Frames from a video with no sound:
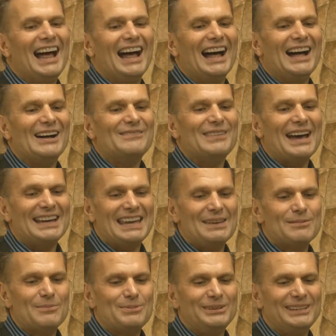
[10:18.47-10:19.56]
I came
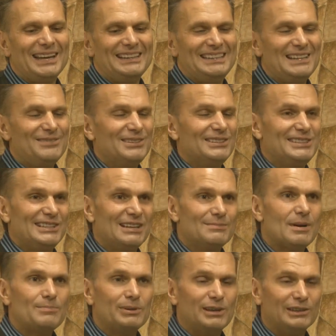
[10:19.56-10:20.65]
up with the idea to come
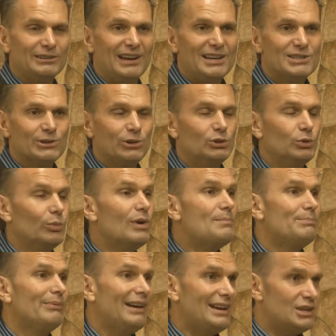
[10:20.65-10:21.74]
up with a class called
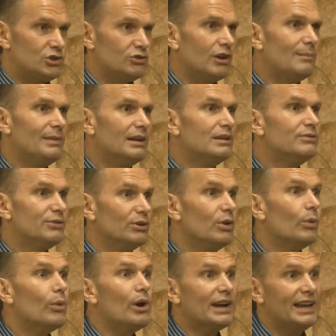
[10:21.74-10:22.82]
Whiplash Drumming for the
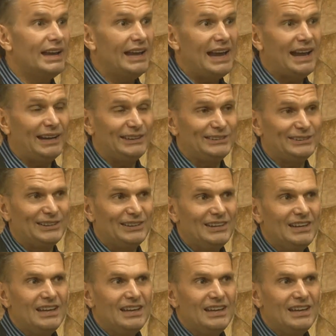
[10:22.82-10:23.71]
Working Actor.